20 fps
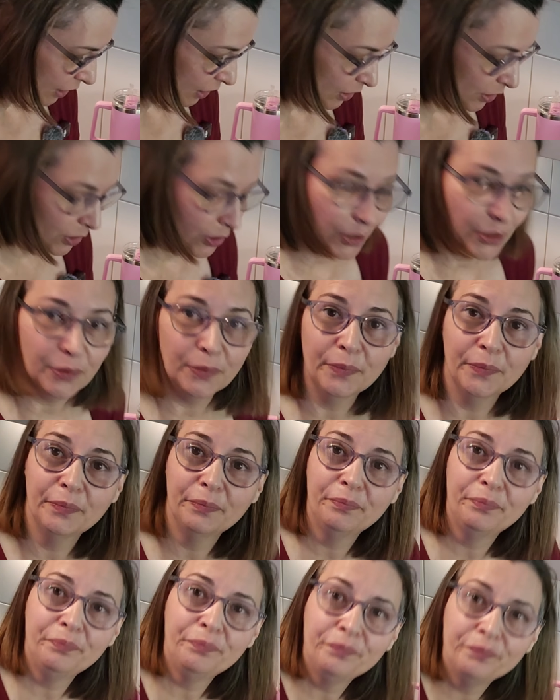So,
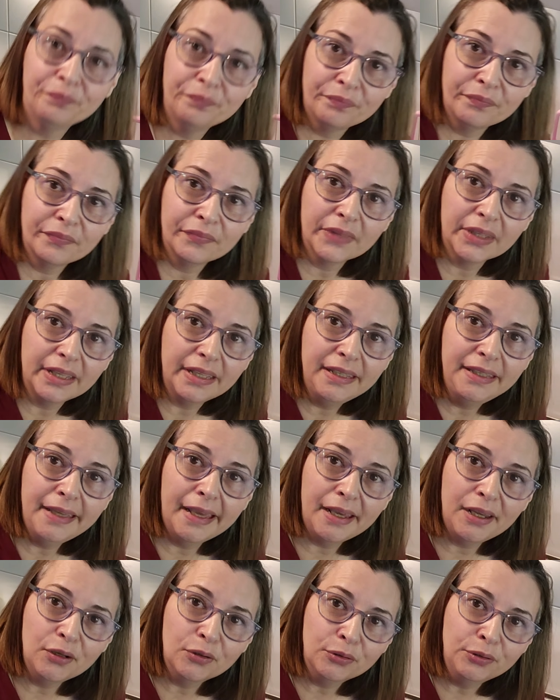
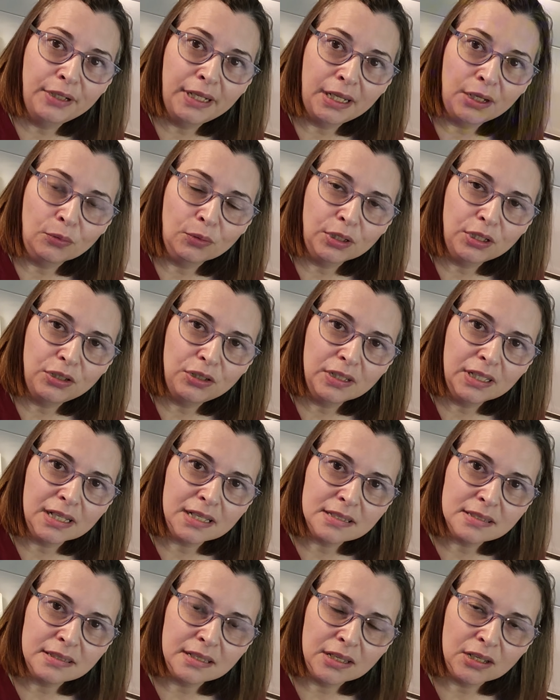yay or nay? What do you
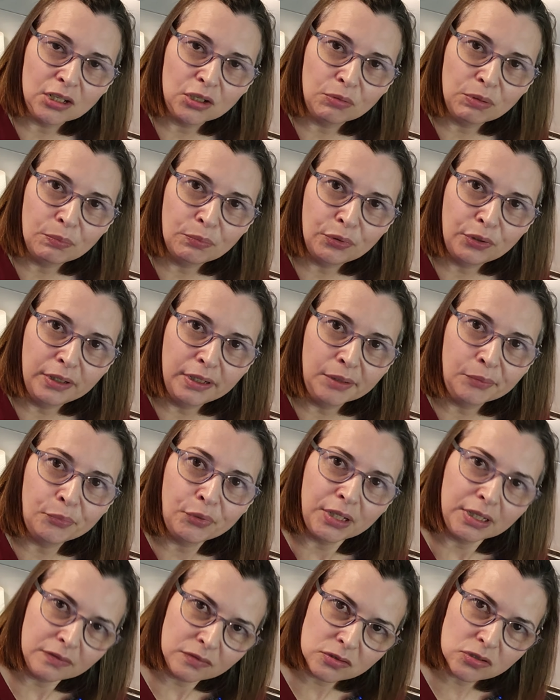guys think? Are we putting a
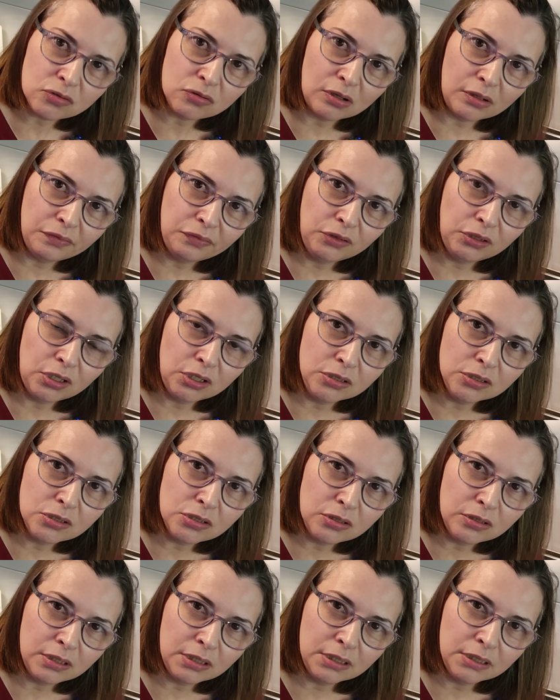breakfast croffle
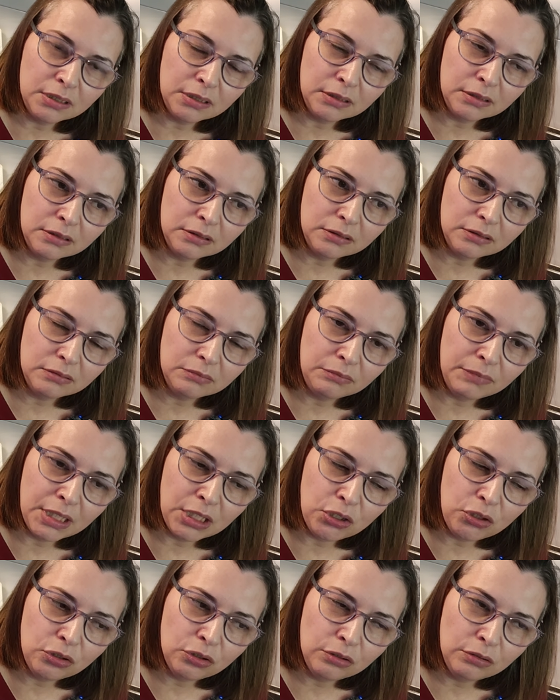onto the
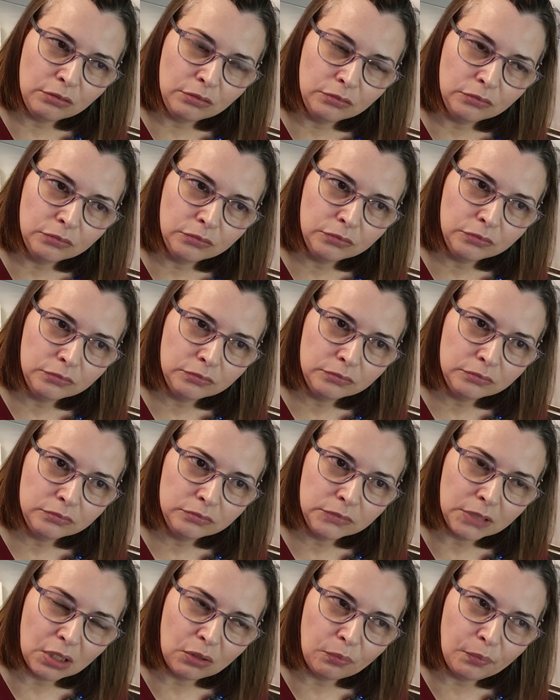menu?
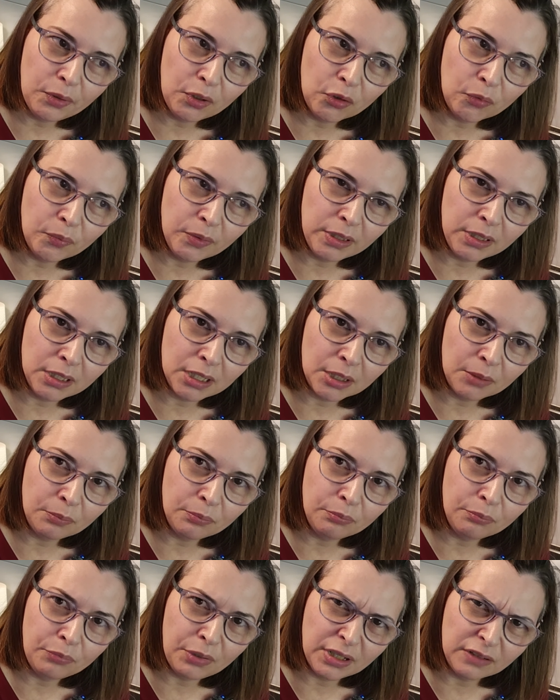We'll be opening
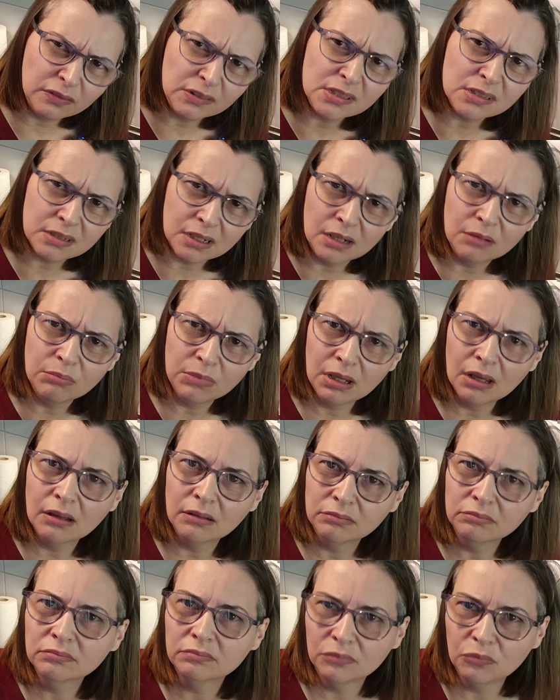up breakfast time. Yeah.
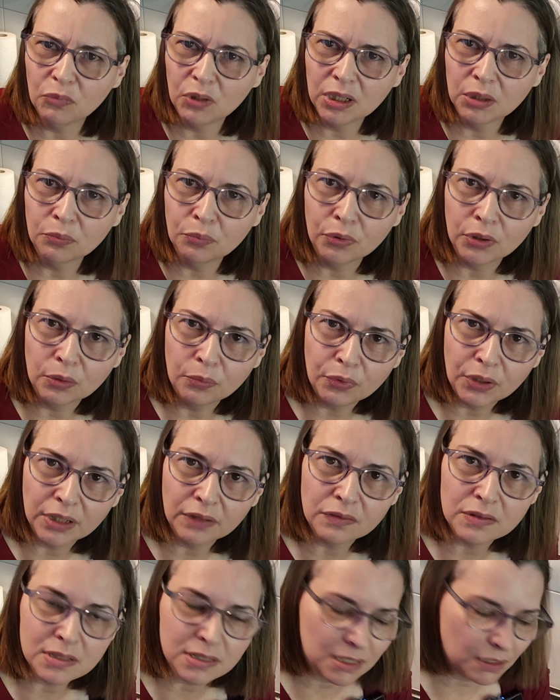We can put a
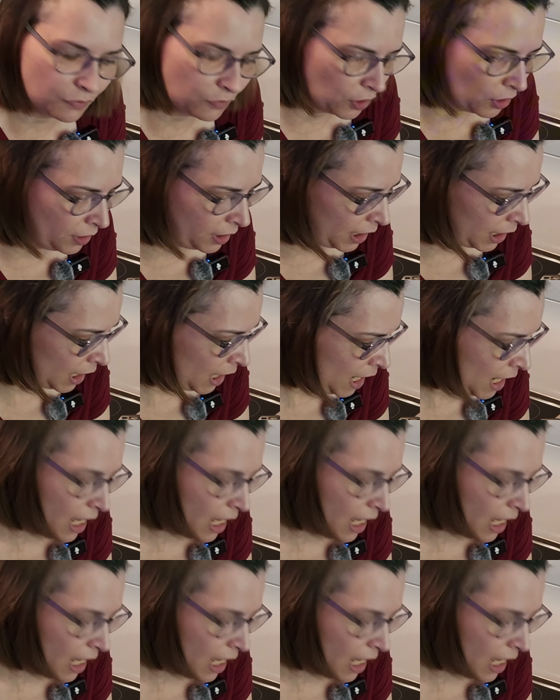breakfast stuff on there.